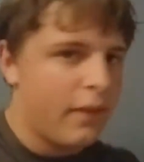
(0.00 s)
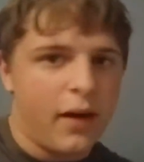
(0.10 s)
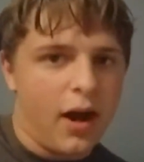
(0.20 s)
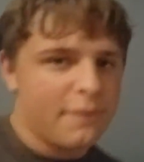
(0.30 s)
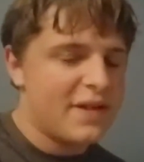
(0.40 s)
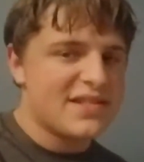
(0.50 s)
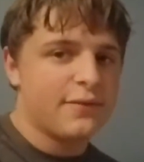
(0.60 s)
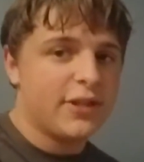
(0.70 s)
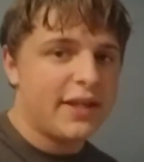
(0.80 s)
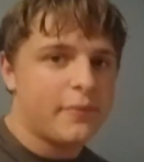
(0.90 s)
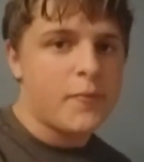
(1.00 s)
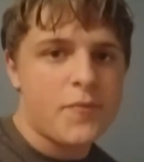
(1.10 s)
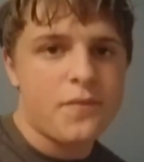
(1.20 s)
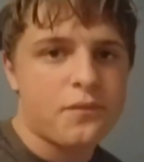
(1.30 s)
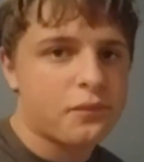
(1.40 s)
offensively,
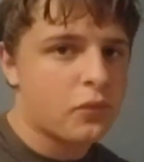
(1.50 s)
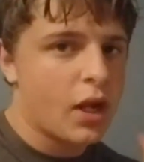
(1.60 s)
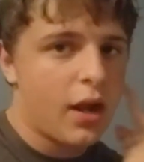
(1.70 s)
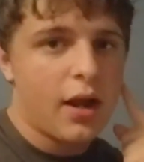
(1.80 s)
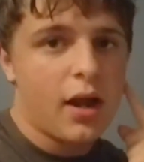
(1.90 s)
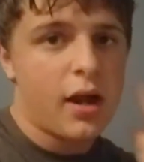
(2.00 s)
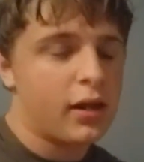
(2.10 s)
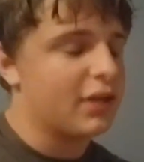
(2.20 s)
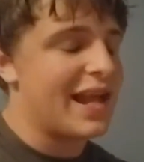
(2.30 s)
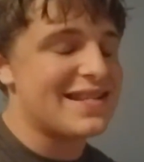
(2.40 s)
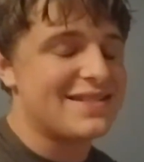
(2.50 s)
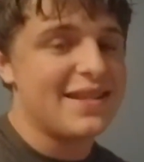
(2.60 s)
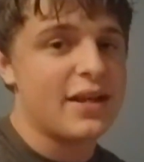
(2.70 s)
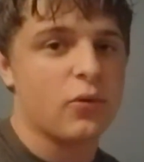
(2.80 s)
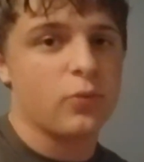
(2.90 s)
let
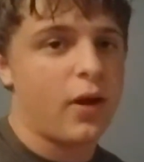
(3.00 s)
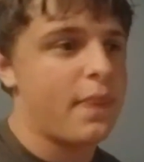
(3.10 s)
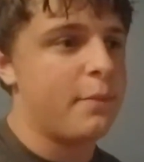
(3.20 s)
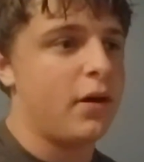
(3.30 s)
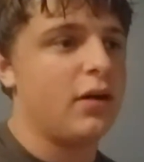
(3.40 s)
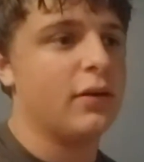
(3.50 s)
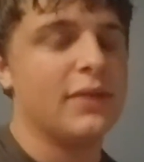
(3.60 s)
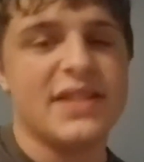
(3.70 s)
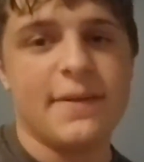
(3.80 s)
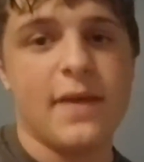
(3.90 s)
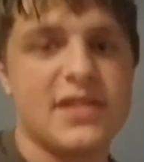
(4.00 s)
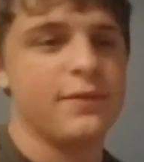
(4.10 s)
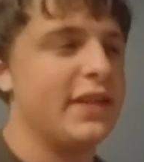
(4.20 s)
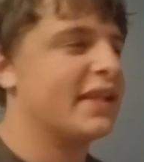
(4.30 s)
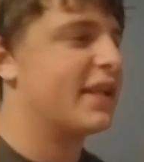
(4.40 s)
Zeke run the ball.
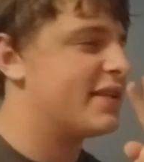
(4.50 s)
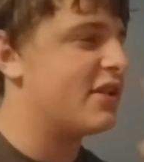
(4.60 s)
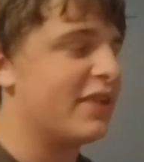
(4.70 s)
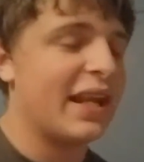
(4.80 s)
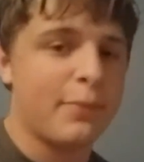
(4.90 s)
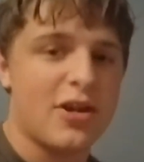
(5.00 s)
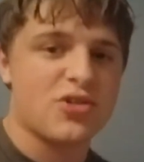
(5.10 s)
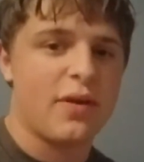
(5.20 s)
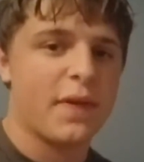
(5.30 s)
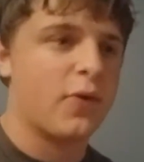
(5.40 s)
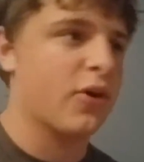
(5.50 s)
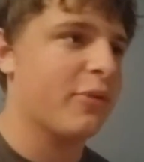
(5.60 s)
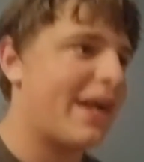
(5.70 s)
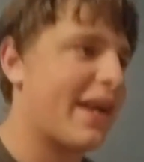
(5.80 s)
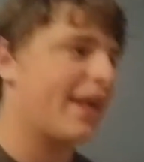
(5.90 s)
Defensively, continue getting pressure on the
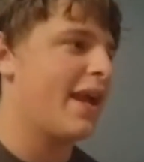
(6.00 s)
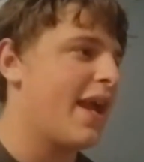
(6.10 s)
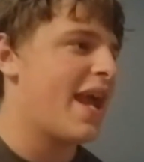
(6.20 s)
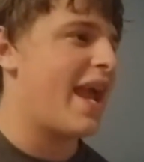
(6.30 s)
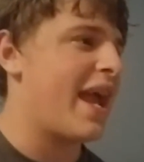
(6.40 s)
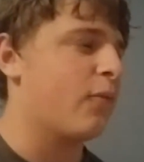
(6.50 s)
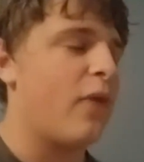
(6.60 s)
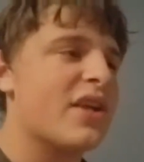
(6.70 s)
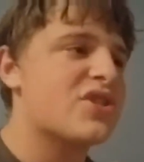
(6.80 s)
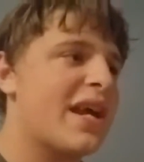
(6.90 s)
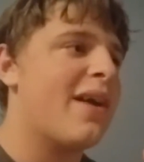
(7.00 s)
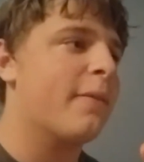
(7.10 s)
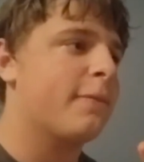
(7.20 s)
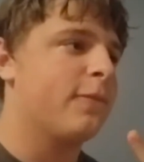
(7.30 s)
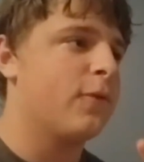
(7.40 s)
quarterback. And watch
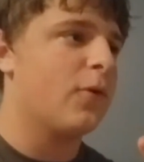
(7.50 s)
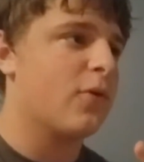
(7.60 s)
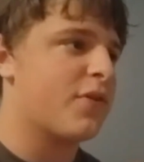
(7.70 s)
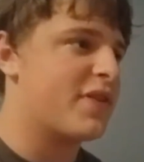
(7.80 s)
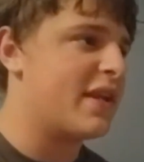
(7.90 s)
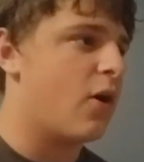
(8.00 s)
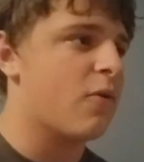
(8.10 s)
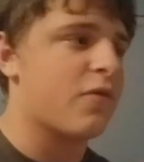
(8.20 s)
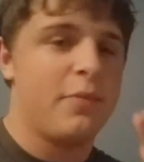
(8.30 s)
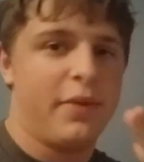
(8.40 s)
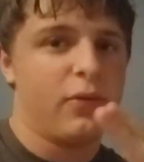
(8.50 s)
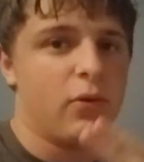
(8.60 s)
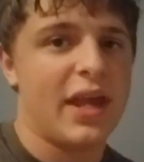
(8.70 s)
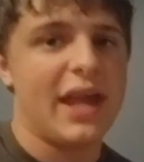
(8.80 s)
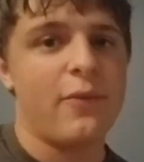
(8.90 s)
out for the over the middle,
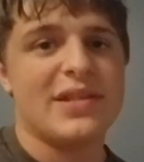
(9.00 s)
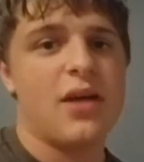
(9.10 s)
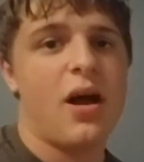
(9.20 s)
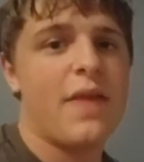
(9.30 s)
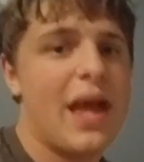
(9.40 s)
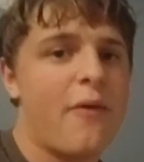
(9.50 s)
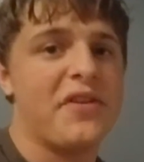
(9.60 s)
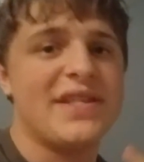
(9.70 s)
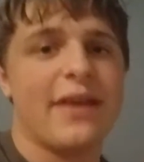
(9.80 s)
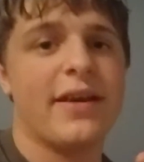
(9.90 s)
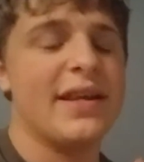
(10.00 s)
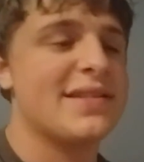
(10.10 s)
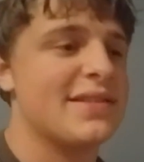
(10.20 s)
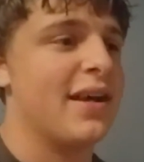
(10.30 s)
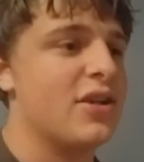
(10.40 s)
okay? We saw that with
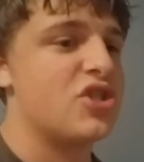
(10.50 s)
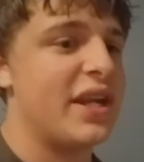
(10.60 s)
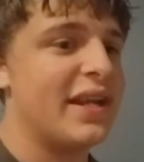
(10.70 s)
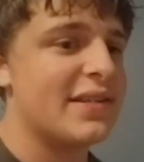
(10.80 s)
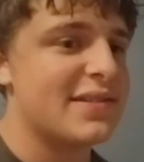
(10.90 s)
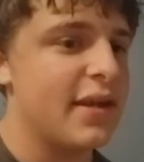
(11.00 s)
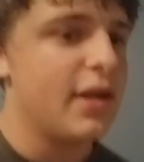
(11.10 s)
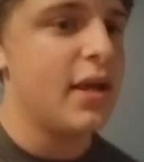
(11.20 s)
Darius Jennings.